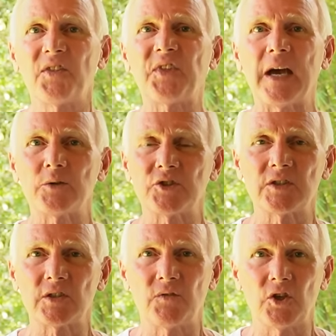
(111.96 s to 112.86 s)

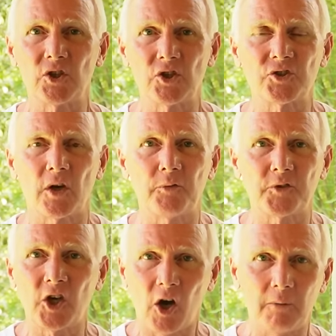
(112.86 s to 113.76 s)
thousands of years
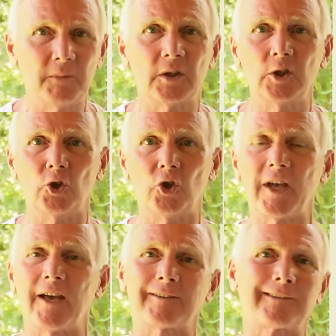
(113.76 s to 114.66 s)
of common law
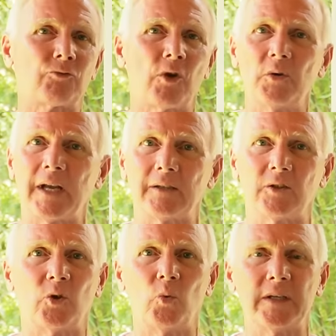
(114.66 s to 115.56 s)
get thrown out
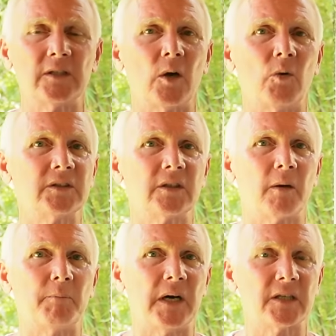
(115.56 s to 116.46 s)
of the window under
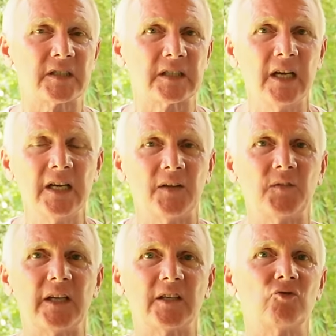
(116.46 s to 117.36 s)
the bus
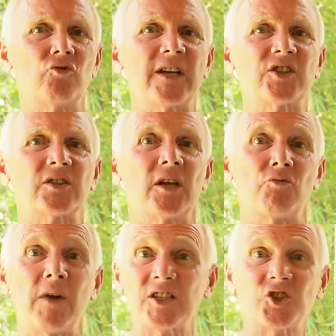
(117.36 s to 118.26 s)
and they can rest,
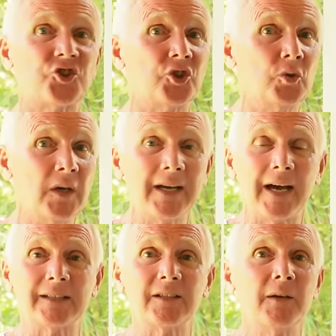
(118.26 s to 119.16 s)
arrest you
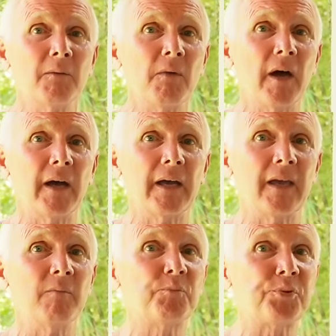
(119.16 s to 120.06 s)
and uh,
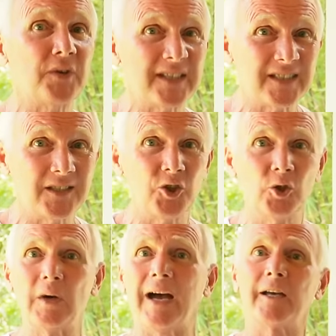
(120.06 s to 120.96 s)
imprison
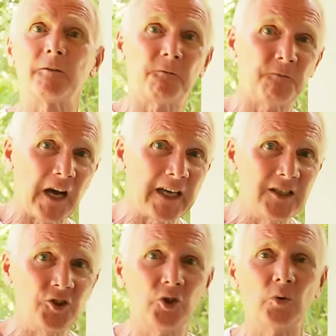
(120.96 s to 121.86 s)
you and
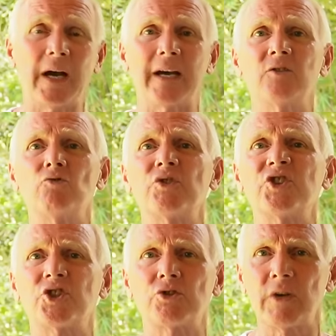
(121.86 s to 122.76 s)
fine you and
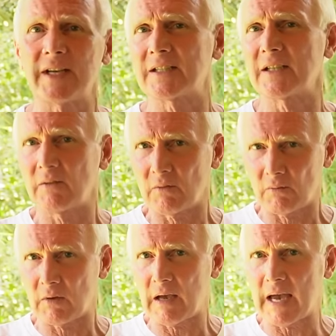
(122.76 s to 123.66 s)
restrict
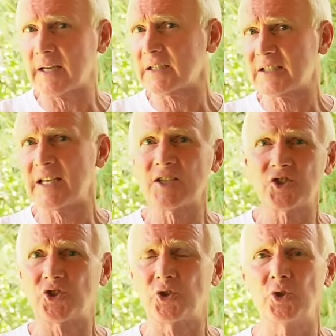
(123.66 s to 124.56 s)

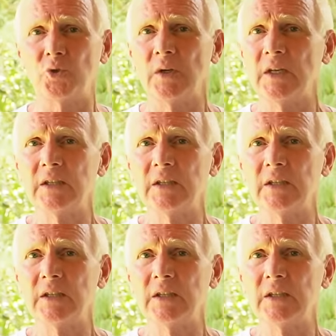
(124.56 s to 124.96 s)
access to,